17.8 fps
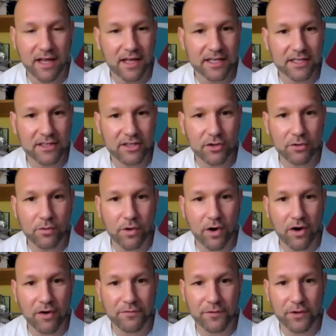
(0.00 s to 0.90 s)
Can you
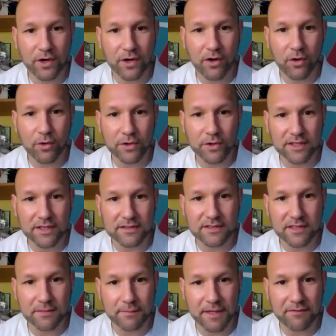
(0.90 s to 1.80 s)
offer our
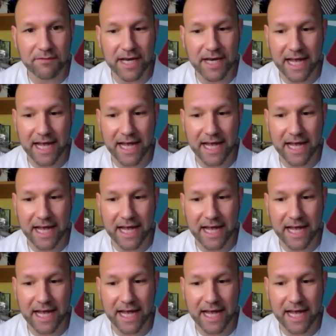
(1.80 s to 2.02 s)
audience a bit of an